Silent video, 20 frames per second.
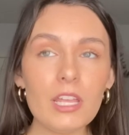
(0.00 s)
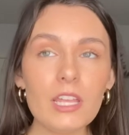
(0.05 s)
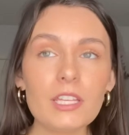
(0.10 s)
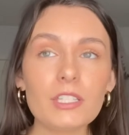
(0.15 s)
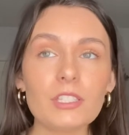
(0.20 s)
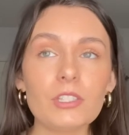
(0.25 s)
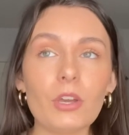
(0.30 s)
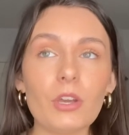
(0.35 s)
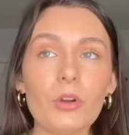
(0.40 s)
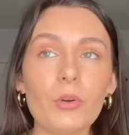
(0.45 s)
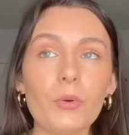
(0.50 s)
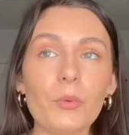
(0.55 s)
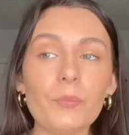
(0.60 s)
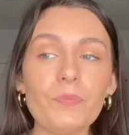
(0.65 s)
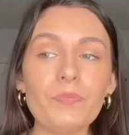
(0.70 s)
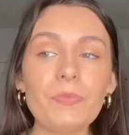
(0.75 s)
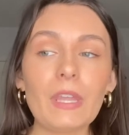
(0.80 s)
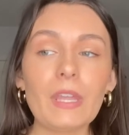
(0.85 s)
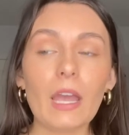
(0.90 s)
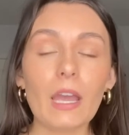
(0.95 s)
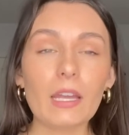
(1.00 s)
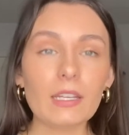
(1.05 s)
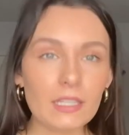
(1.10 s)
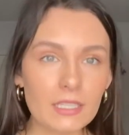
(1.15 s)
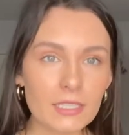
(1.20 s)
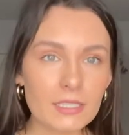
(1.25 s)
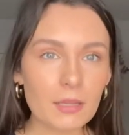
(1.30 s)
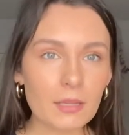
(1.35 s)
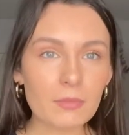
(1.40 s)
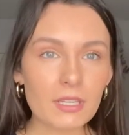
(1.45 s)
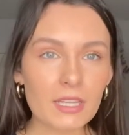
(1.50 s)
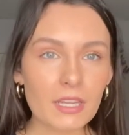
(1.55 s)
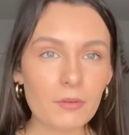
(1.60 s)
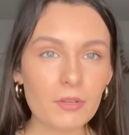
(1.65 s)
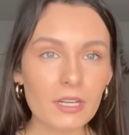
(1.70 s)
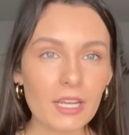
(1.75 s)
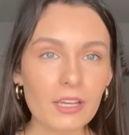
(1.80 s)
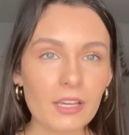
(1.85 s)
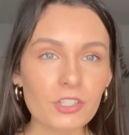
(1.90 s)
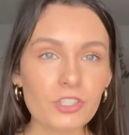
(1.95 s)
So I needed something that would
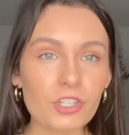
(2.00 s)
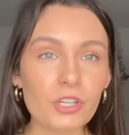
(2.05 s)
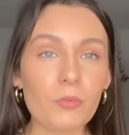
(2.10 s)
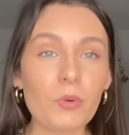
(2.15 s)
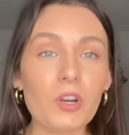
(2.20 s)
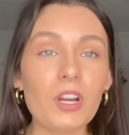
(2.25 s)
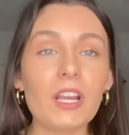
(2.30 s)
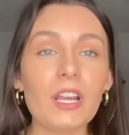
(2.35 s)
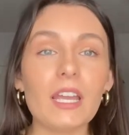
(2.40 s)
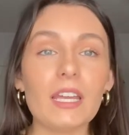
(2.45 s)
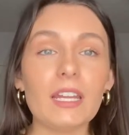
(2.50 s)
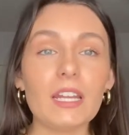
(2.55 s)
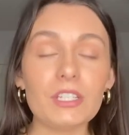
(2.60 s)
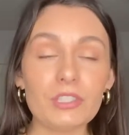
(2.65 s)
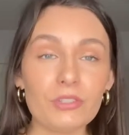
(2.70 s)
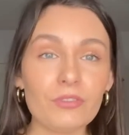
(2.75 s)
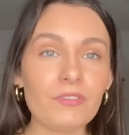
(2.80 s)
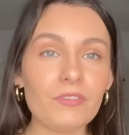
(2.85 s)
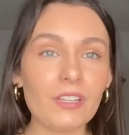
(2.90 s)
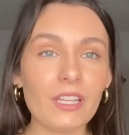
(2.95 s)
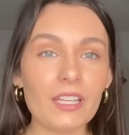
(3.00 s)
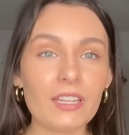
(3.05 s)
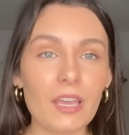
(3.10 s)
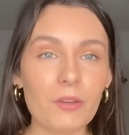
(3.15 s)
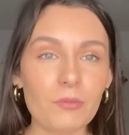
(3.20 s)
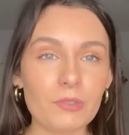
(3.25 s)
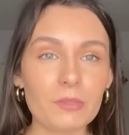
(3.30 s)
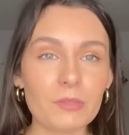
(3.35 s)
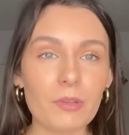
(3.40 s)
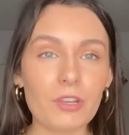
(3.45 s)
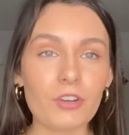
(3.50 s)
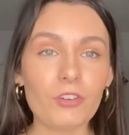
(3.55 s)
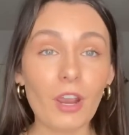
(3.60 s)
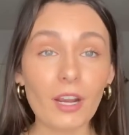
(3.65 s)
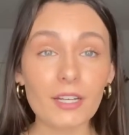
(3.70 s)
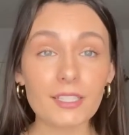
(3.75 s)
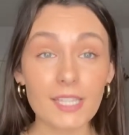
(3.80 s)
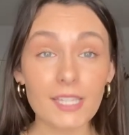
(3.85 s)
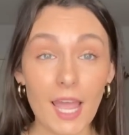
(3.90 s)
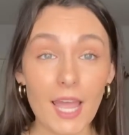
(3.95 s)
actually work, and I do feel like that was my correct
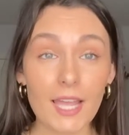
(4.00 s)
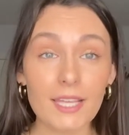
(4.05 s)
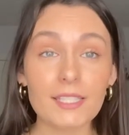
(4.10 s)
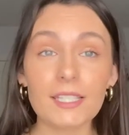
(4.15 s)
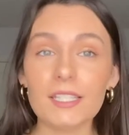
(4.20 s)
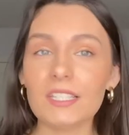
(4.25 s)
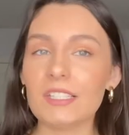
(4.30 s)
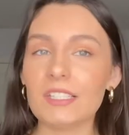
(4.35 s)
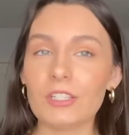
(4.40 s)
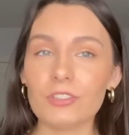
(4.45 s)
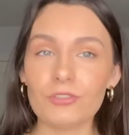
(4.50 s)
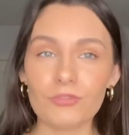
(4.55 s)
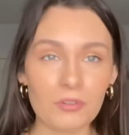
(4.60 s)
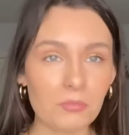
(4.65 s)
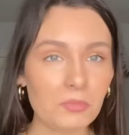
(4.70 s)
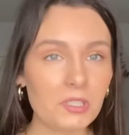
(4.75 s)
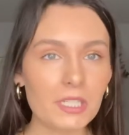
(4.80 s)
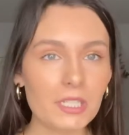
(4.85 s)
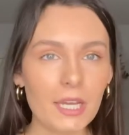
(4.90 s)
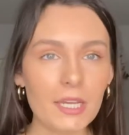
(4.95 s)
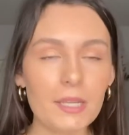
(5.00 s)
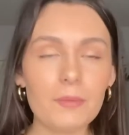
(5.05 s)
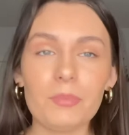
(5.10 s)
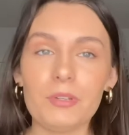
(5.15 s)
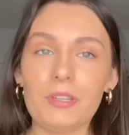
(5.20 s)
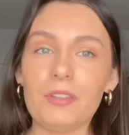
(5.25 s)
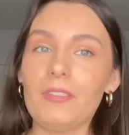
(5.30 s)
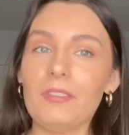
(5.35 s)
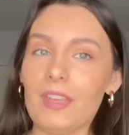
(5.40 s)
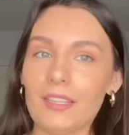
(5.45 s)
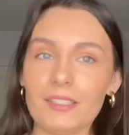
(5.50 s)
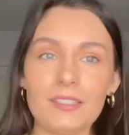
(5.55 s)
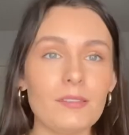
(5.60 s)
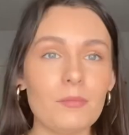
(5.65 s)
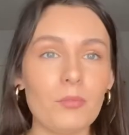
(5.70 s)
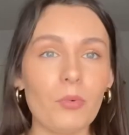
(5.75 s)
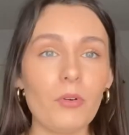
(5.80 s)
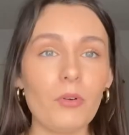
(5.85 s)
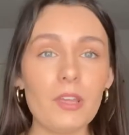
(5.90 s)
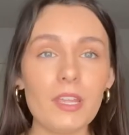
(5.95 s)
size. It is extremely tight, but that's the
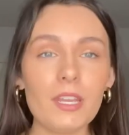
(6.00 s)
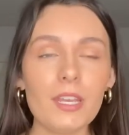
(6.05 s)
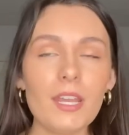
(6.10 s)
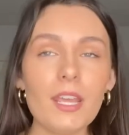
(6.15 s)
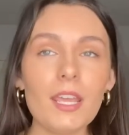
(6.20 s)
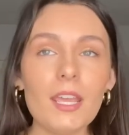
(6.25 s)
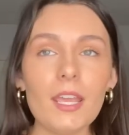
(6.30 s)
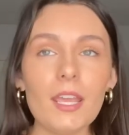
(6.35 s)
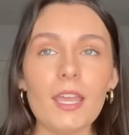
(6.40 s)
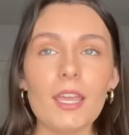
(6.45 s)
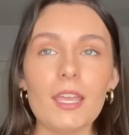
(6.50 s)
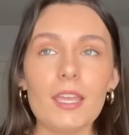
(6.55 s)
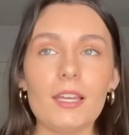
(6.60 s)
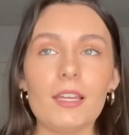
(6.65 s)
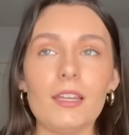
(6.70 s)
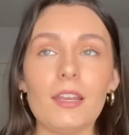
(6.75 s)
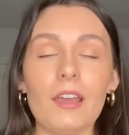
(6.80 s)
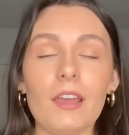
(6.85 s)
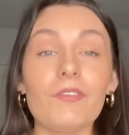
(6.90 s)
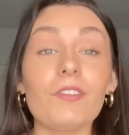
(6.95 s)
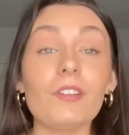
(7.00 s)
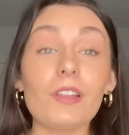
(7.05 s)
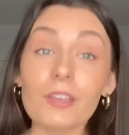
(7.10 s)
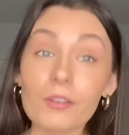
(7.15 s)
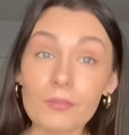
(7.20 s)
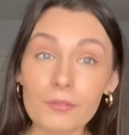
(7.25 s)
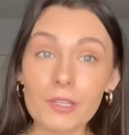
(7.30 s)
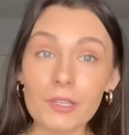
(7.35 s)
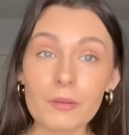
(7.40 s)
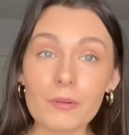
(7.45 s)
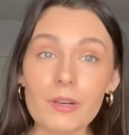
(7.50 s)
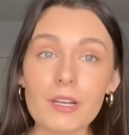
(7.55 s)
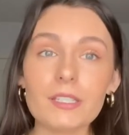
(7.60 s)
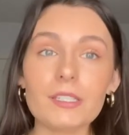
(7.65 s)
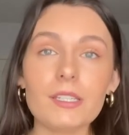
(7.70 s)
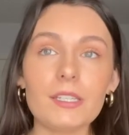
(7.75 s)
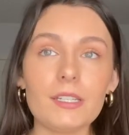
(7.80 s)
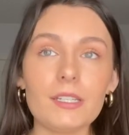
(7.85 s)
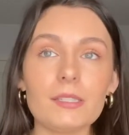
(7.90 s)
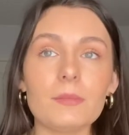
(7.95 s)
point, and I feel like it really works.
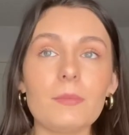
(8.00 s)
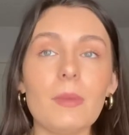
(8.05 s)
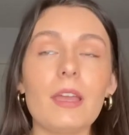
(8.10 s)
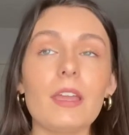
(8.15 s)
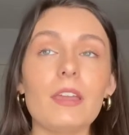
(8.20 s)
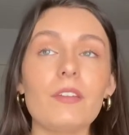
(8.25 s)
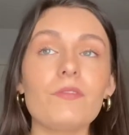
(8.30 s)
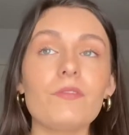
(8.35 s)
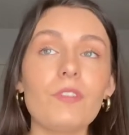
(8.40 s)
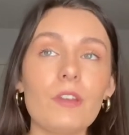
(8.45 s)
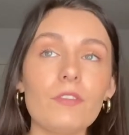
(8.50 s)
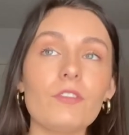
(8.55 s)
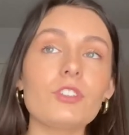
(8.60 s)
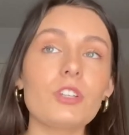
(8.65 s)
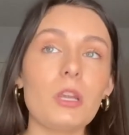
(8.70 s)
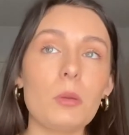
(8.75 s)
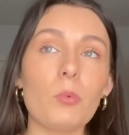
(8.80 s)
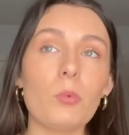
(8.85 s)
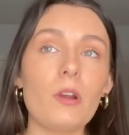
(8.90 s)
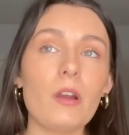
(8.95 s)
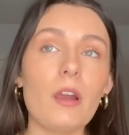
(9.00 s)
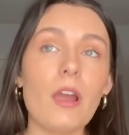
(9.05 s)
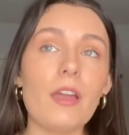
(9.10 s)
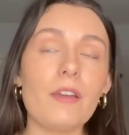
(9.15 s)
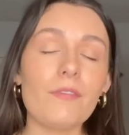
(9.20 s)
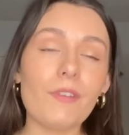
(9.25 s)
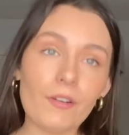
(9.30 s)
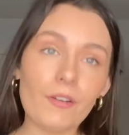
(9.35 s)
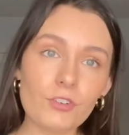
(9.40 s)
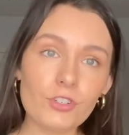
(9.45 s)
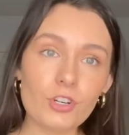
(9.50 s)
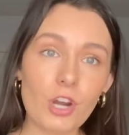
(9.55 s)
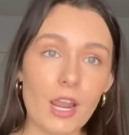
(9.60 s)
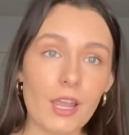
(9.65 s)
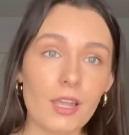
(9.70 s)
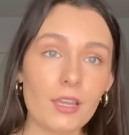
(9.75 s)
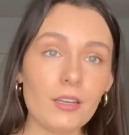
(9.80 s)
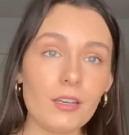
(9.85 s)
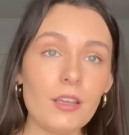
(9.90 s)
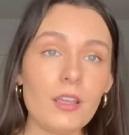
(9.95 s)
It is my favorite shapewear I have ever
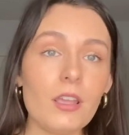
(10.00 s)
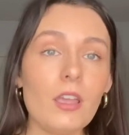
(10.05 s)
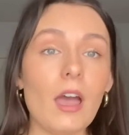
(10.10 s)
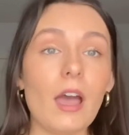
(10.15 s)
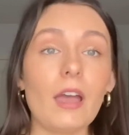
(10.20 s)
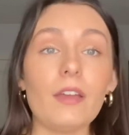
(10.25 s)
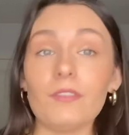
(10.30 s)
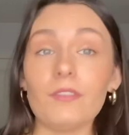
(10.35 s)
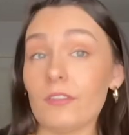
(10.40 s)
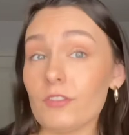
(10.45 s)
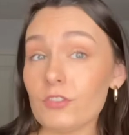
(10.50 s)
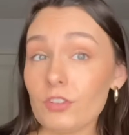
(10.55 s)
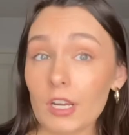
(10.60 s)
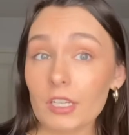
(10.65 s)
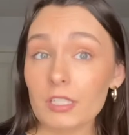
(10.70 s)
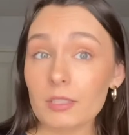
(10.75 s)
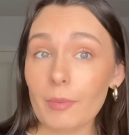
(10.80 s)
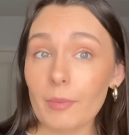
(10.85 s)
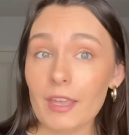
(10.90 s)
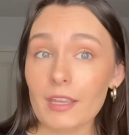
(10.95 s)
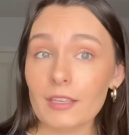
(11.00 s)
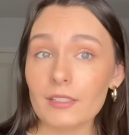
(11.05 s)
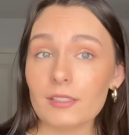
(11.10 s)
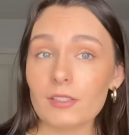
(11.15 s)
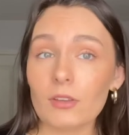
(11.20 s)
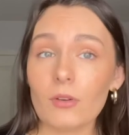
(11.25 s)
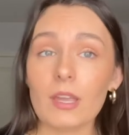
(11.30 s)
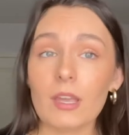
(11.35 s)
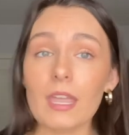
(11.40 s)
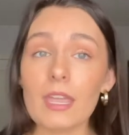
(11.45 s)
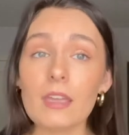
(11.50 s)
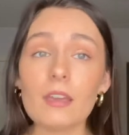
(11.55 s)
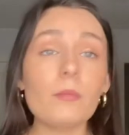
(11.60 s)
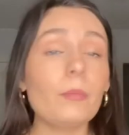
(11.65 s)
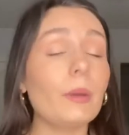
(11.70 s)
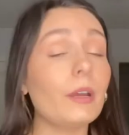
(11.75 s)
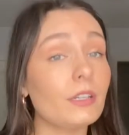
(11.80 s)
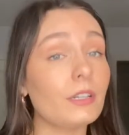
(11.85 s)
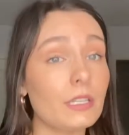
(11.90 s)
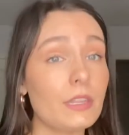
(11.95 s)
tried. I've never tried Spanx, so I can't
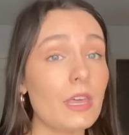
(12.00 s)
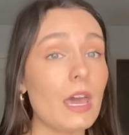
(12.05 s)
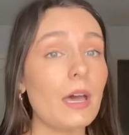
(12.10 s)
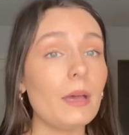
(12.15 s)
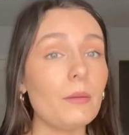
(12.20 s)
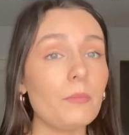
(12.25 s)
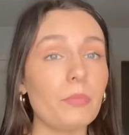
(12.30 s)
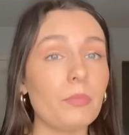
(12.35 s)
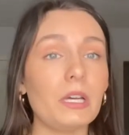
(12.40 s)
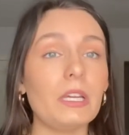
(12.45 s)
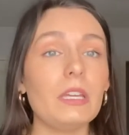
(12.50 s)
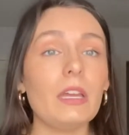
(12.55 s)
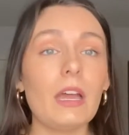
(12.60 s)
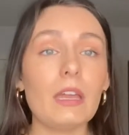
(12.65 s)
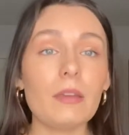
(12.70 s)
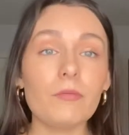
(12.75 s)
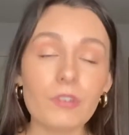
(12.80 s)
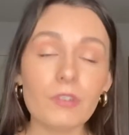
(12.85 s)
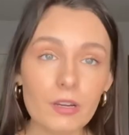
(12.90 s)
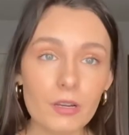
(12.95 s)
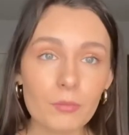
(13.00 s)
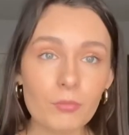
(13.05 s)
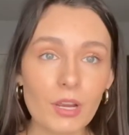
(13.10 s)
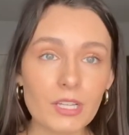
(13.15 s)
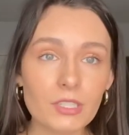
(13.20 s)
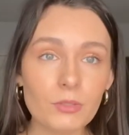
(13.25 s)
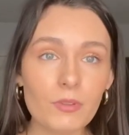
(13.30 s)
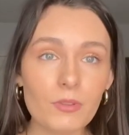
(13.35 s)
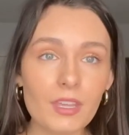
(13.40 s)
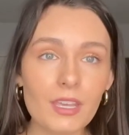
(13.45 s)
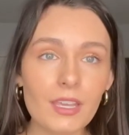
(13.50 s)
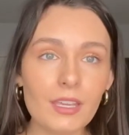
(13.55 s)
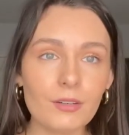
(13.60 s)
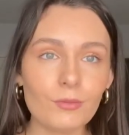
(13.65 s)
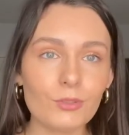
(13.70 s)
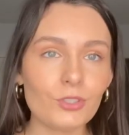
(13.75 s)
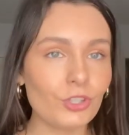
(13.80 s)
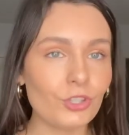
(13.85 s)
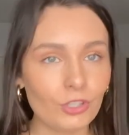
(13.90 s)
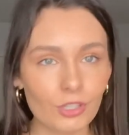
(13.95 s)
compare it to that, but I am very impressed with it, and it
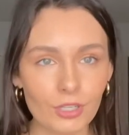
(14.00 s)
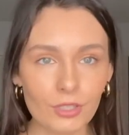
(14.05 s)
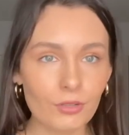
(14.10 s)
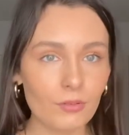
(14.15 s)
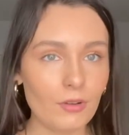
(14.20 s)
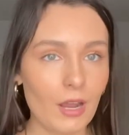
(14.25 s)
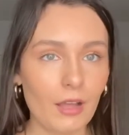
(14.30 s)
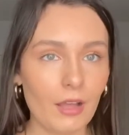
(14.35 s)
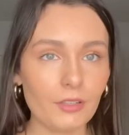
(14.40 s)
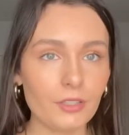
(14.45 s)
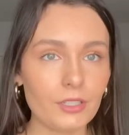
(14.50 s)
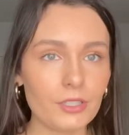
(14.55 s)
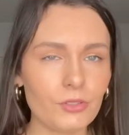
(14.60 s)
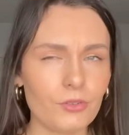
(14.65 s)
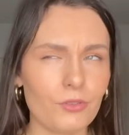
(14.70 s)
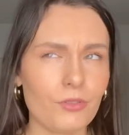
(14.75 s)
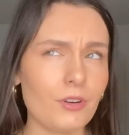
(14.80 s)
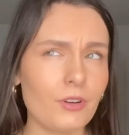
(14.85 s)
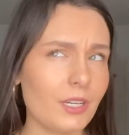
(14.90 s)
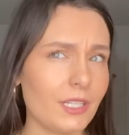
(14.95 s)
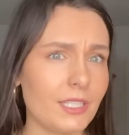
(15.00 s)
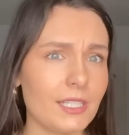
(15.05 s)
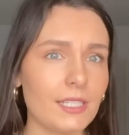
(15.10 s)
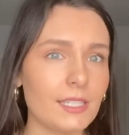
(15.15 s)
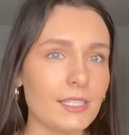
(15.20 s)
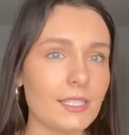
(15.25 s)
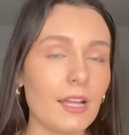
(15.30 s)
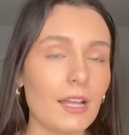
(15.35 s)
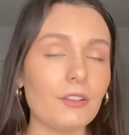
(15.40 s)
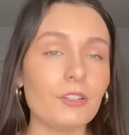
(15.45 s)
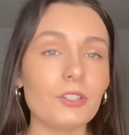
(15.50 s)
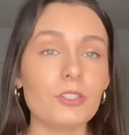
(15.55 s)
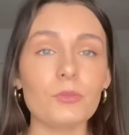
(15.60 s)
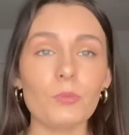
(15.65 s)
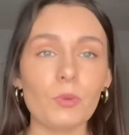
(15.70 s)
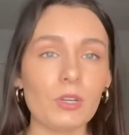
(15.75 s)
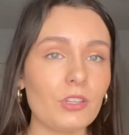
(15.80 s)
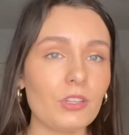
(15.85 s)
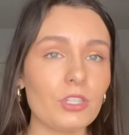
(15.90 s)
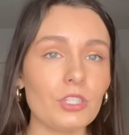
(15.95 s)
was thirty-two dollars or thirty-six dollars,
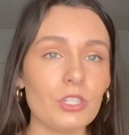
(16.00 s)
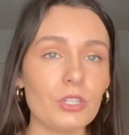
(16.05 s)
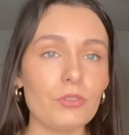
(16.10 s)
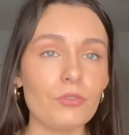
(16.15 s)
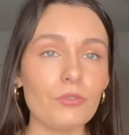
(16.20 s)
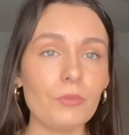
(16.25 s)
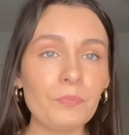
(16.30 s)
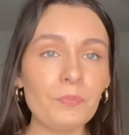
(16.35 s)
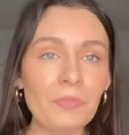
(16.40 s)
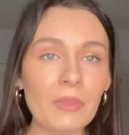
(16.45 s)
one of the two.